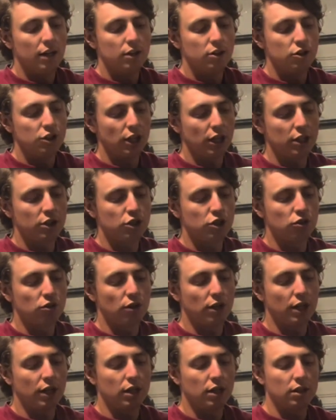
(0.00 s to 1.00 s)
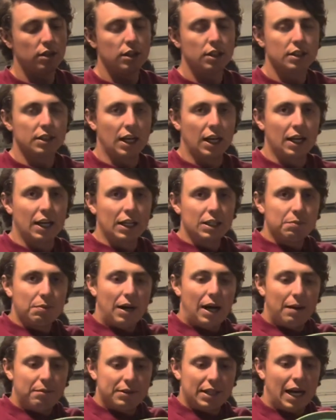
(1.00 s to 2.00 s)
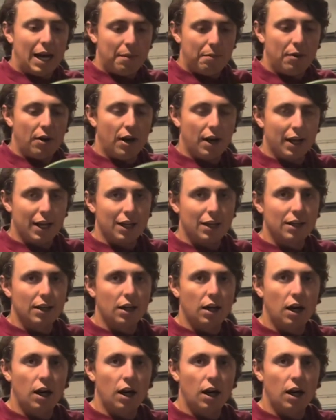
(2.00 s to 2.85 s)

Jared Destroyer has got a nice pop top on it.